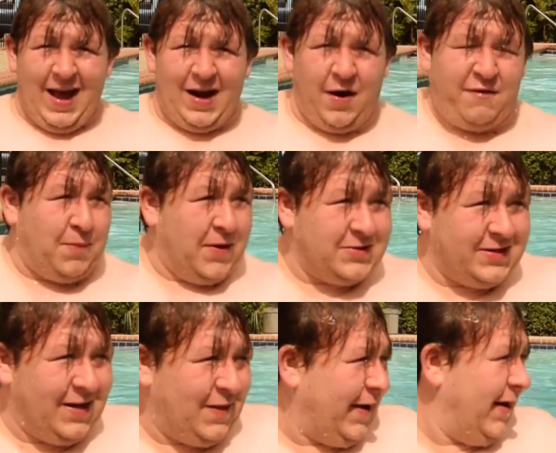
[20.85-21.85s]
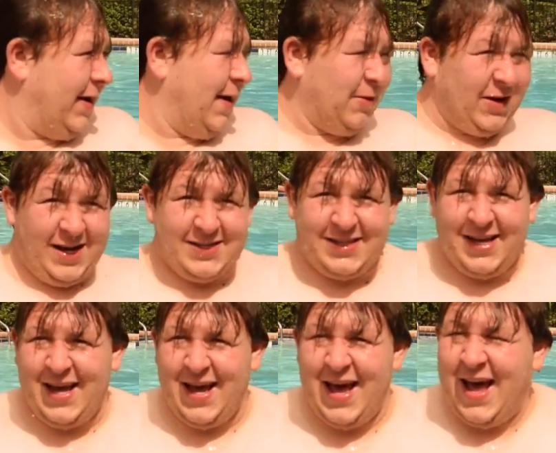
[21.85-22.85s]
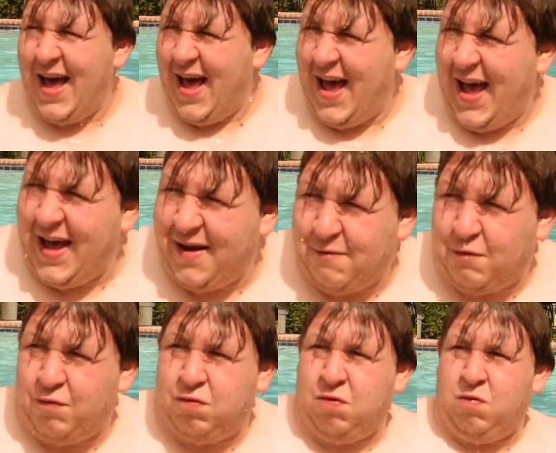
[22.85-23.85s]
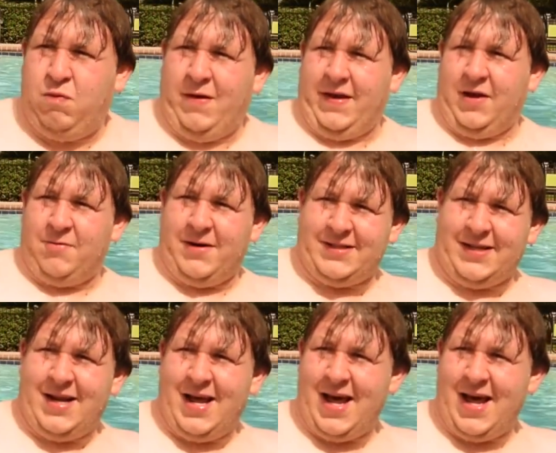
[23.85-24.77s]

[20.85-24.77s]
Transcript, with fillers: Though I haven't posted anything in a couple days. And really good reason.